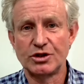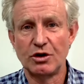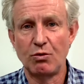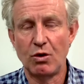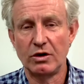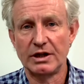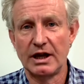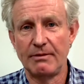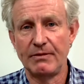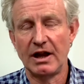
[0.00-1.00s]
So what
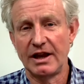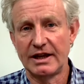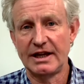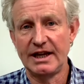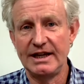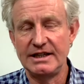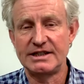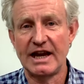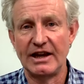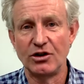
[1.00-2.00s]
other key
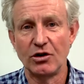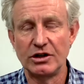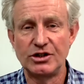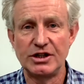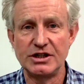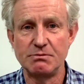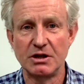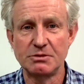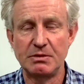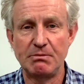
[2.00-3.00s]
technologies
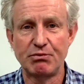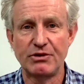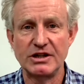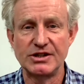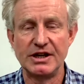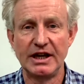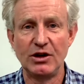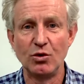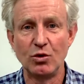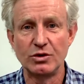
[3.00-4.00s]
must be present
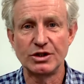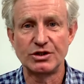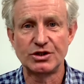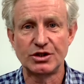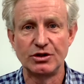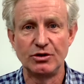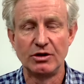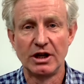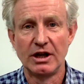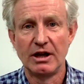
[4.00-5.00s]
in order to
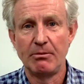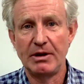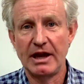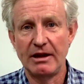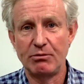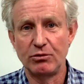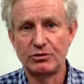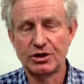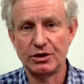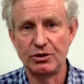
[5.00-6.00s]
be able
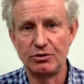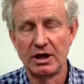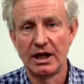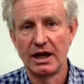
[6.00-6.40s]
to